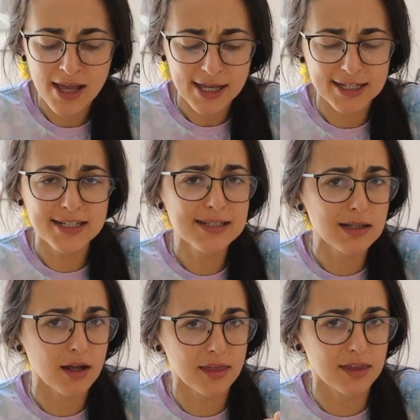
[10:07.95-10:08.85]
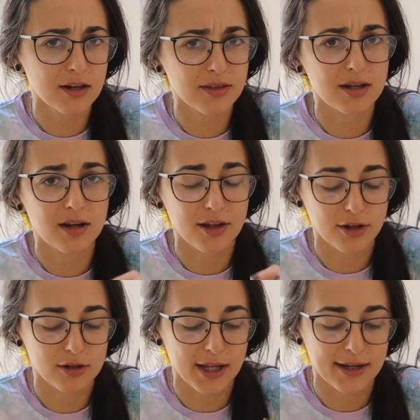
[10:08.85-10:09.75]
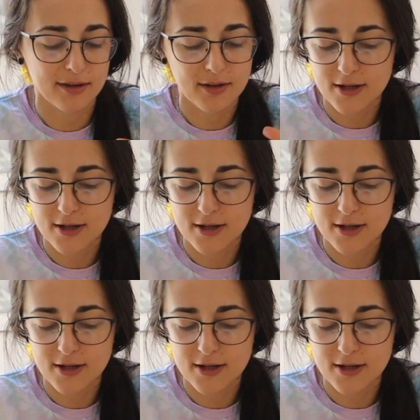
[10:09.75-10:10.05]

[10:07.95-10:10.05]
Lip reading: And it is a lot thinner than other like